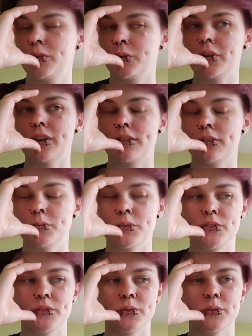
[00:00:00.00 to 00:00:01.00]
to get the
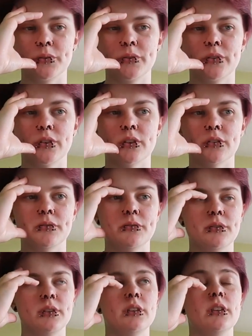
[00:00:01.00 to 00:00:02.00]
results of
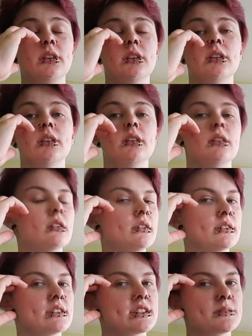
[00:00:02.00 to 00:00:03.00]
the
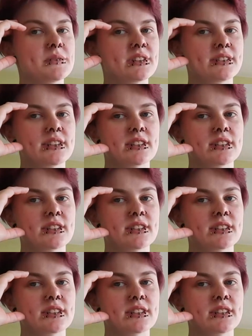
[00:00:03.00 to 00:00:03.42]
autism